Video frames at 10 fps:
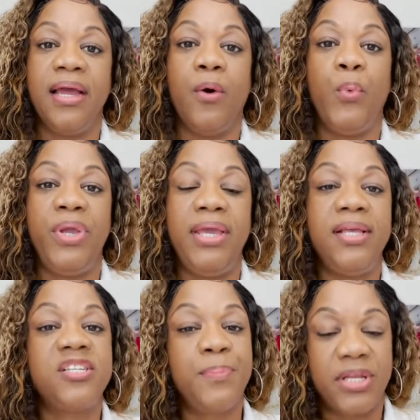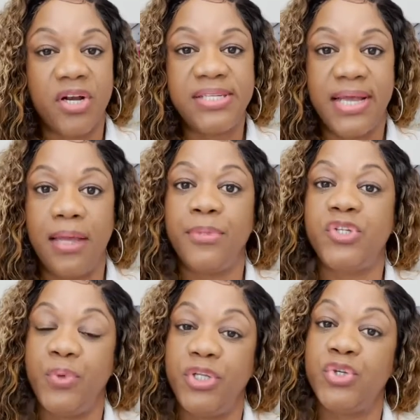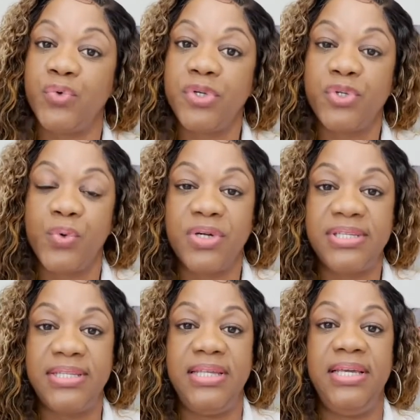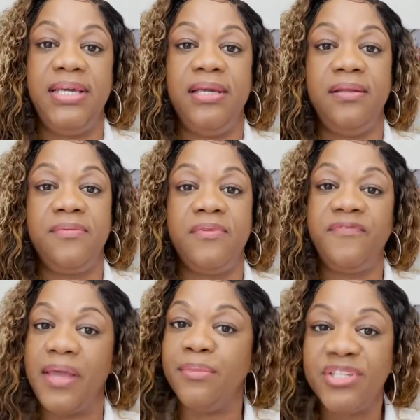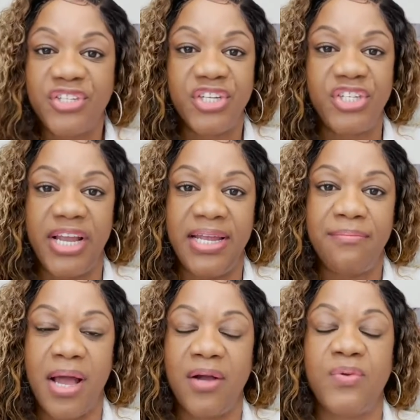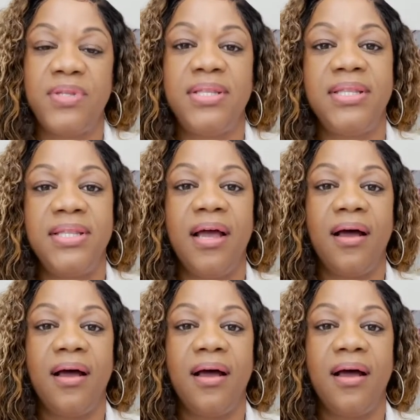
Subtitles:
We split our time between two resorts, the famous Jade Mountain